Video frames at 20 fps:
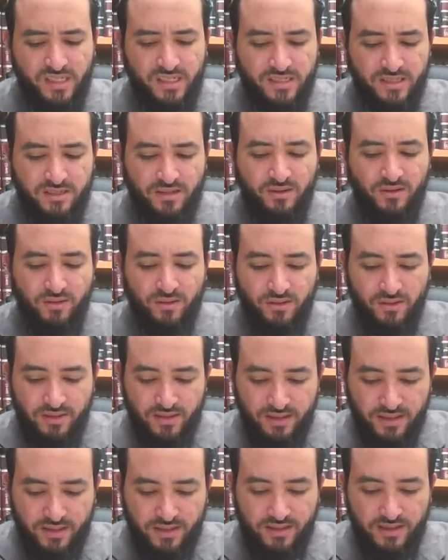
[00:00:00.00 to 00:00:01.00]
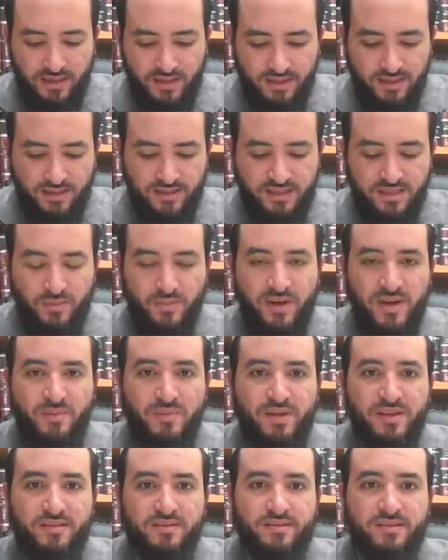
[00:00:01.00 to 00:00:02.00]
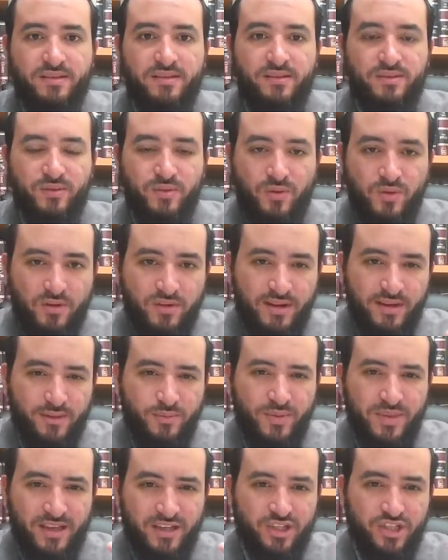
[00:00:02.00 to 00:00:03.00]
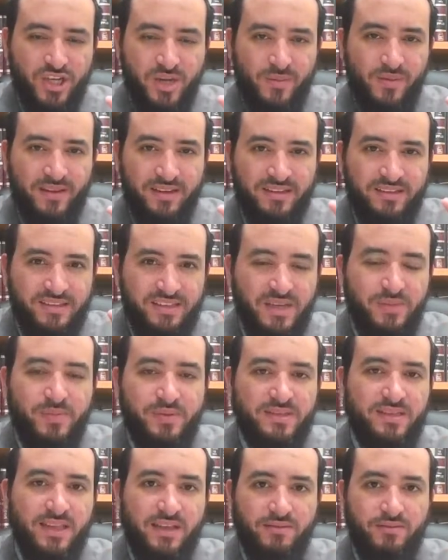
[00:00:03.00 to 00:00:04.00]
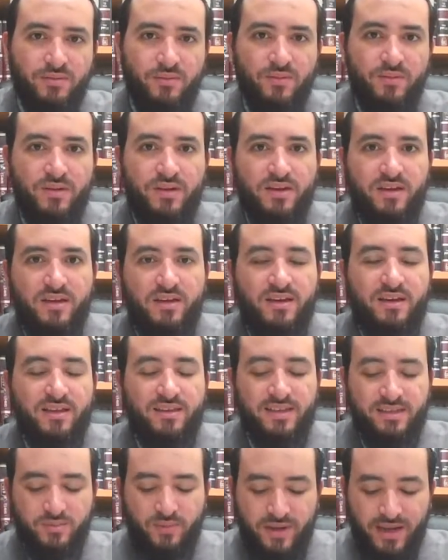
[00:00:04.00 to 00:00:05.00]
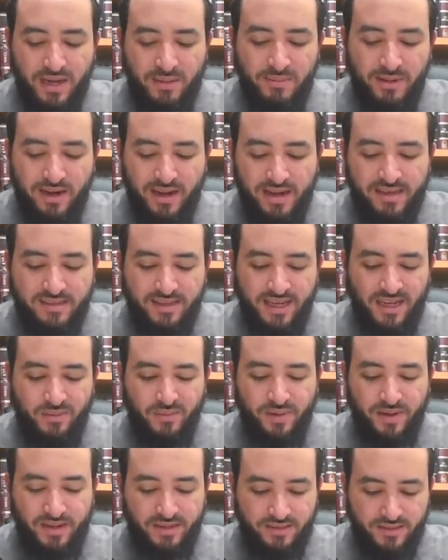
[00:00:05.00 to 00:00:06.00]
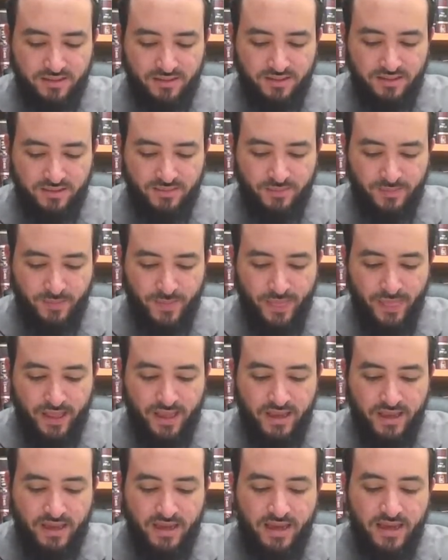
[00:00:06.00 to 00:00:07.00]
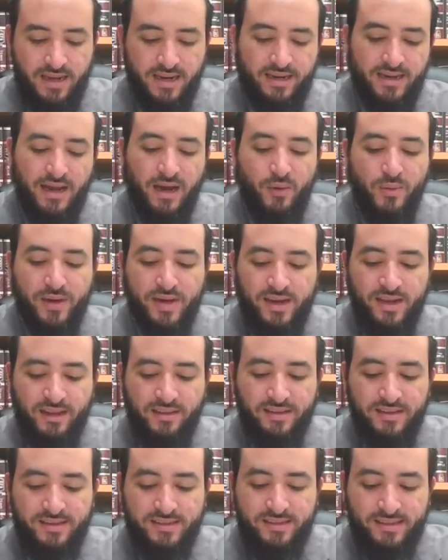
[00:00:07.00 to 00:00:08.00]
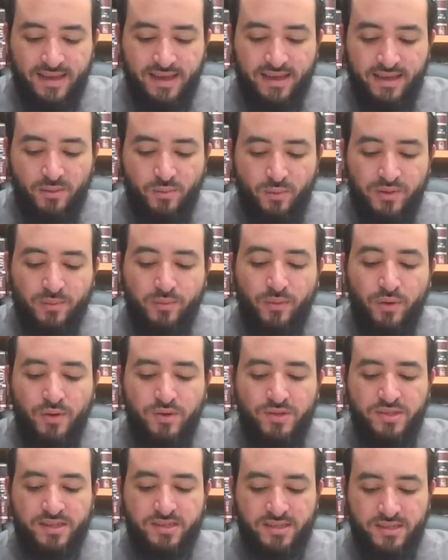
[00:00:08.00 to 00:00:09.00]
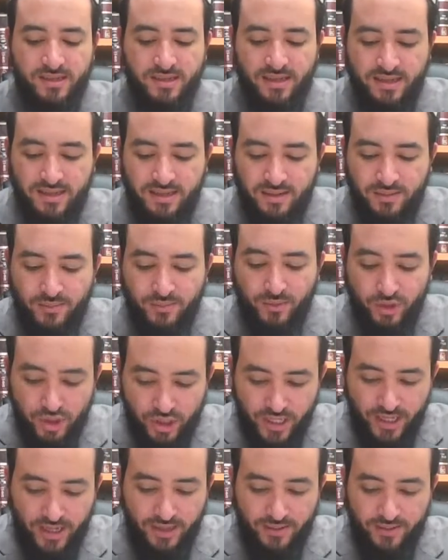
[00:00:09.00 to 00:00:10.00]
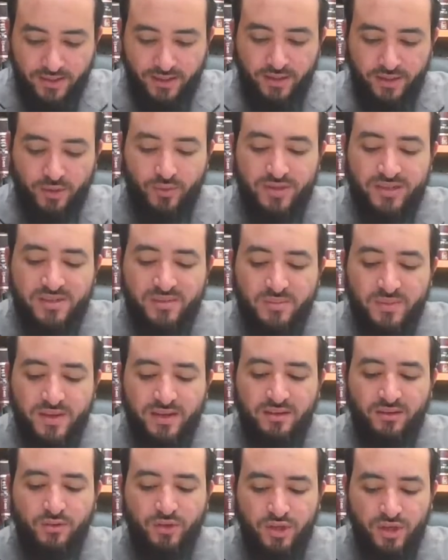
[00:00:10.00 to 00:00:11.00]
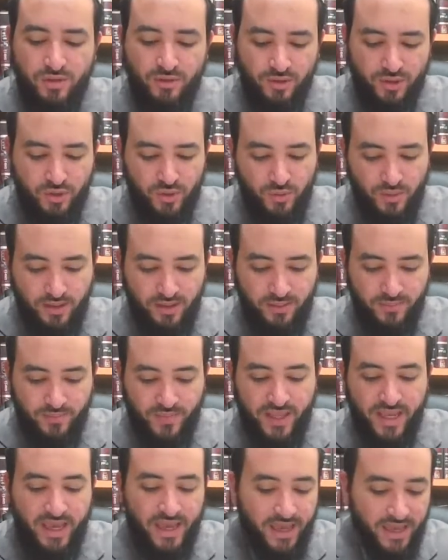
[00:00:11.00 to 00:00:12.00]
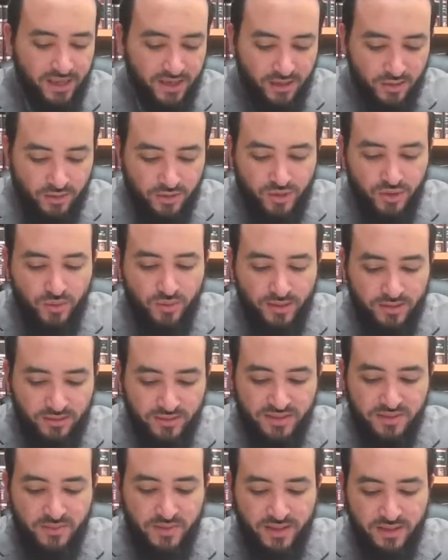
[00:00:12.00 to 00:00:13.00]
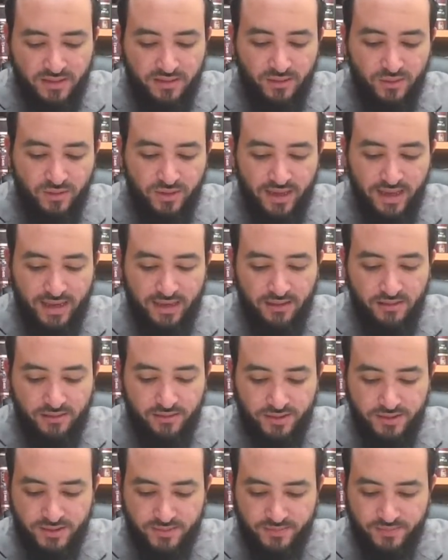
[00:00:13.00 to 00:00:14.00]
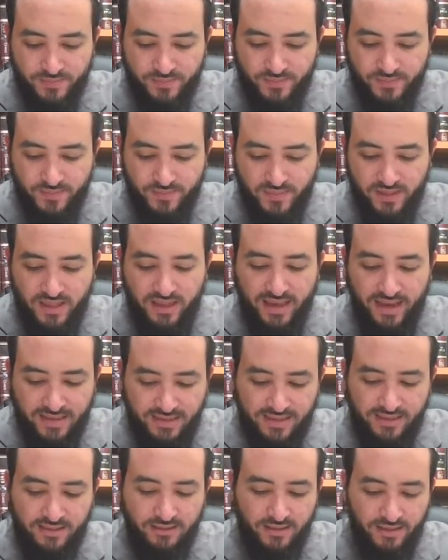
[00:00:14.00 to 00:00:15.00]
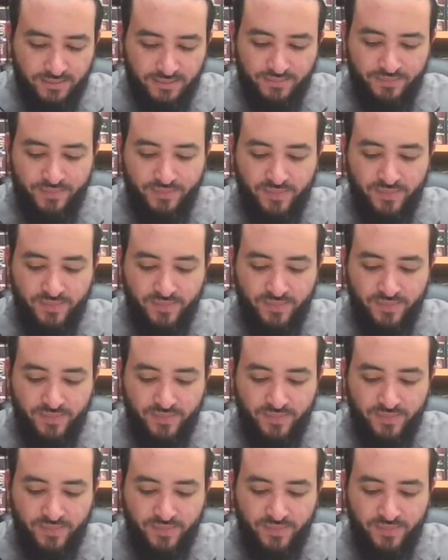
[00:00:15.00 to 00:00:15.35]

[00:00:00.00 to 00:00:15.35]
So this is what it means to connect with Hashem at the deepest level. That's what Kabbalah is helping us. Now we can understand what Moshe transmitted to Yehoshua, and Yehoshua transmitted it to the elders, etc.